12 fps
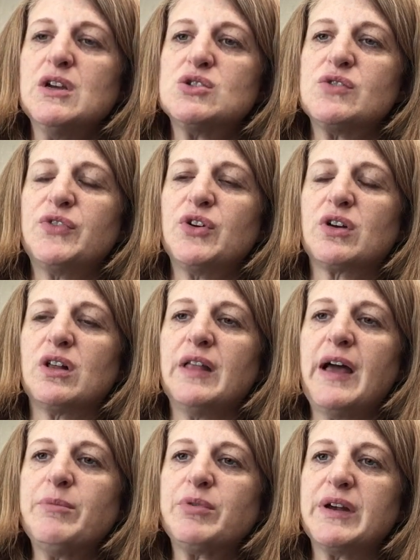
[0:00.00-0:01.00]
So if you're
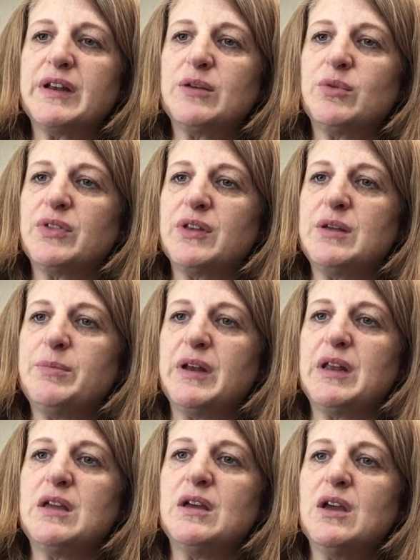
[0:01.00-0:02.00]
collaborating with
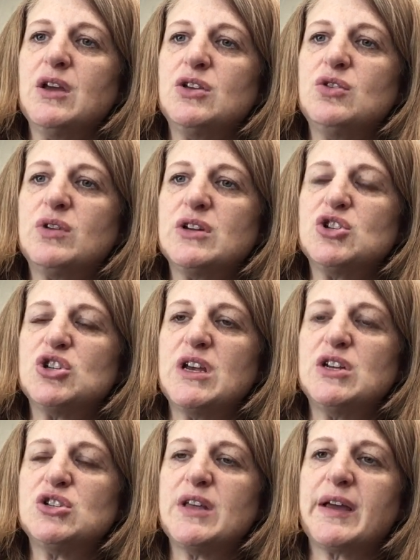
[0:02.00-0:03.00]
anybody, you can
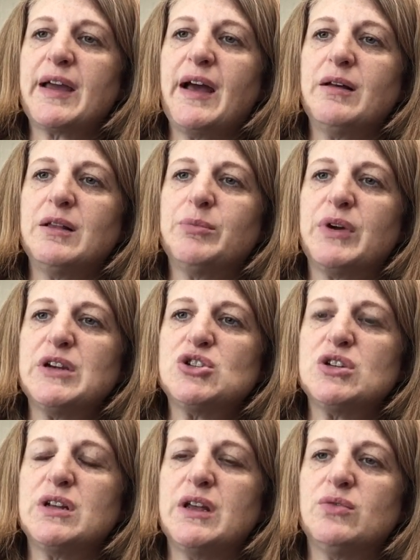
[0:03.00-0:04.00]
change that
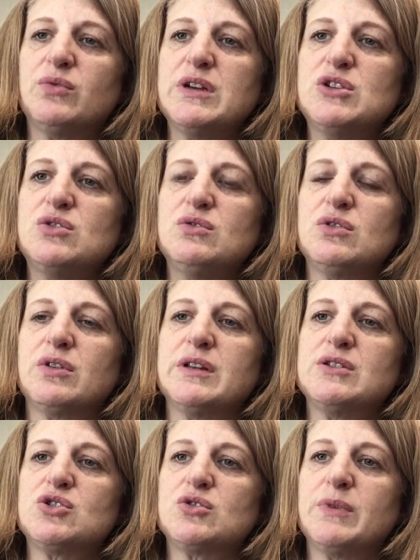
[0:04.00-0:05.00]
calibration and retune your
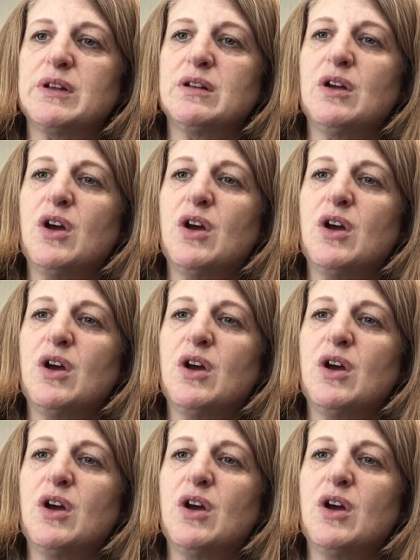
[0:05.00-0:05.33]
instrument,